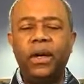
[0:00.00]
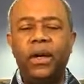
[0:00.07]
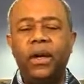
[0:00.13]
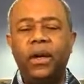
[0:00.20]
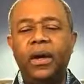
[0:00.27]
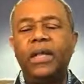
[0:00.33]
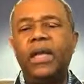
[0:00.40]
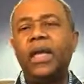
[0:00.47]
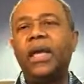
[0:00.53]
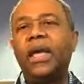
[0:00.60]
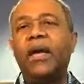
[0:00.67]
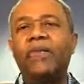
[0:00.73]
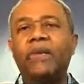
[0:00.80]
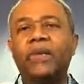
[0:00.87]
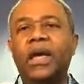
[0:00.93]
Uh, and they
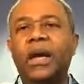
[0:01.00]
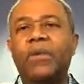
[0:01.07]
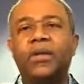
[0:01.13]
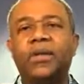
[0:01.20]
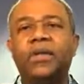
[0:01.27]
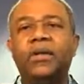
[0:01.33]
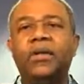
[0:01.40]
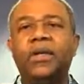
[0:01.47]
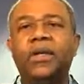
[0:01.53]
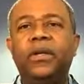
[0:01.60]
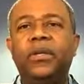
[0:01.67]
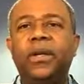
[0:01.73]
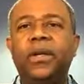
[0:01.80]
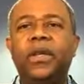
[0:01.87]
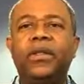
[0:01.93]
gave us opportunity to
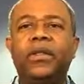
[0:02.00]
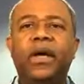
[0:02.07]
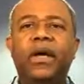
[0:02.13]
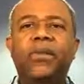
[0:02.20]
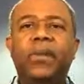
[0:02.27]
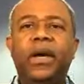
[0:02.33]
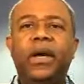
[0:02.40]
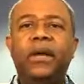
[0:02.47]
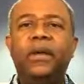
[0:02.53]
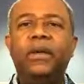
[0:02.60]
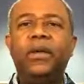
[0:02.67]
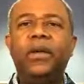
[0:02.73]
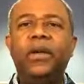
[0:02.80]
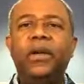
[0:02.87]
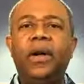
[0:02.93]
really think about
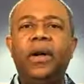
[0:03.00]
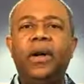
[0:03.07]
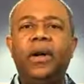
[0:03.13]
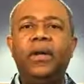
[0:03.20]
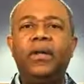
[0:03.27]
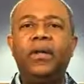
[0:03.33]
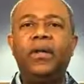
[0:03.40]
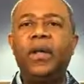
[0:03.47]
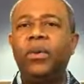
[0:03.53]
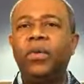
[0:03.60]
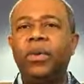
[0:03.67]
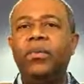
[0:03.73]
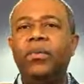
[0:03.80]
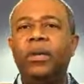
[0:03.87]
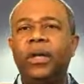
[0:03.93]
uh, the young
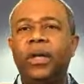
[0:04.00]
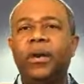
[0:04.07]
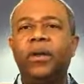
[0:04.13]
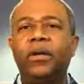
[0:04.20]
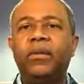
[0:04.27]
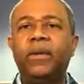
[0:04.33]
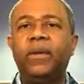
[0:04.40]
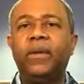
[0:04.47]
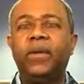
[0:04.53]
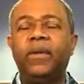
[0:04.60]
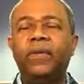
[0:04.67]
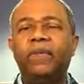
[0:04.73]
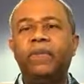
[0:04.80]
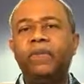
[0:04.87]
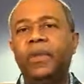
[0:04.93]
people in our community.
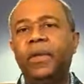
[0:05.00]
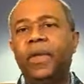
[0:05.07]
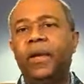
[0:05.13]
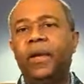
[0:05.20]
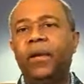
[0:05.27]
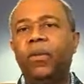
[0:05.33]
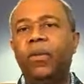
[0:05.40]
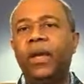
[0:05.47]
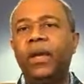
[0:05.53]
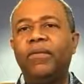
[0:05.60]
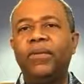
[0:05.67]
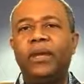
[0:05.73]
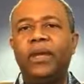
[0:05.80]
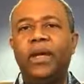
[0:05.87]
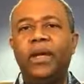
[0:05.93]
Uh, we have
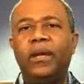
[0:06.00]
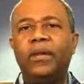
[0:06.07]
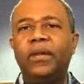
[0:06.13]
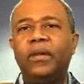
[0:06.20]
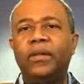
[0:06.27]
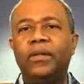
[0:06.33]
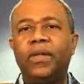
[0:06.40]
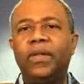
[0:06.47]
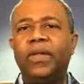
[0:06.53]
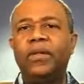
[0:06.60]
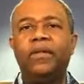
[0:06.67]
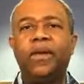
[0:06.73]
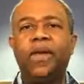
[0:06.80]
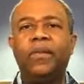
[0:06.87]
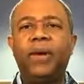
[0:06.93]
done a
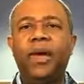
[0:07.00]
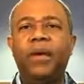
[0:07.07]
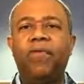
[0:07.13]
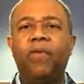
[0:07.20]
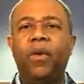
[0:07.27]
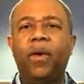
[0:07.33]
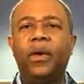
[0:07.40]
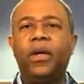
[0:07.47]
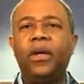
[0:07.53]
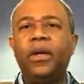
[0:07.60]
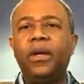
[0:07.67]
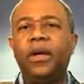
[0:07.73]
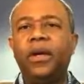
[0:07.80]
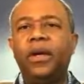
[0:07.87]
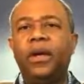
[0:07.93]
significant amount of work
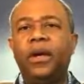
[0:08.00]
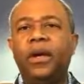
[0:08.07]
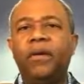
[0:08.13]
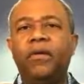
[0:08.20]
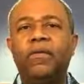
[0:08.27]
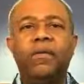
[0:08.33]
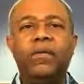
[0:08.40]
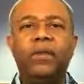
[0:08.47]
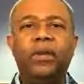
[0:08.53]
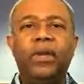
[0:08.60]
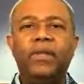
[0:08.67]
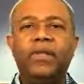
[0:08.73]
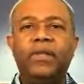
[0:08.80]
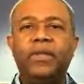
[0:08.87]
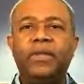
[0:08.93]
uh, from
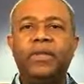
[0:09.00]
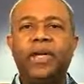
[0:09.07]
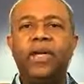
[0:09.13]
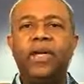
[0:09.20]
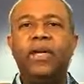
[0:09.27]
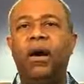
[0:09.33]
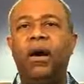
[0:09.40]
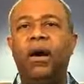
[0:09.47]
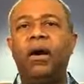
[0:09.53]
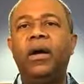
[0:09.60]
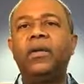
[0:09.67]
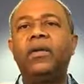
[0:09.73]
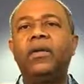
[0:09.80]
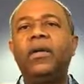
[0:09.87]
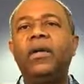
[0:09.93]
2015
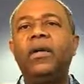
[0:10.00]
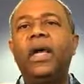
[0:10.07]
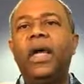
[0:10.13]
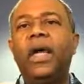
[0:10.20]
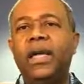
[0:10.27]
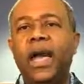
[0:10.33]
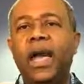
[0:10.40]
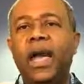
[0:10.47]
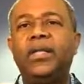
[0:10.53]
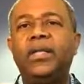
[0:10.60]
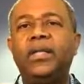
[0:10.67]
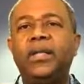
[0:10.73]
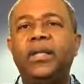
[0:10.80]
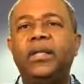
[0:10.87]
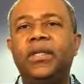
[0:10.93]
on
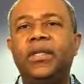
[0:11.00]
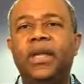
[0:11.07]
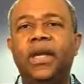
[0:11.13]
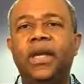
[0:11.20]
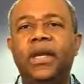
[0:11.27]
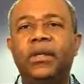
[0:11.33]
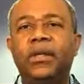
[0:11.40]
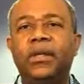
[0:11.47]
engaging teenagers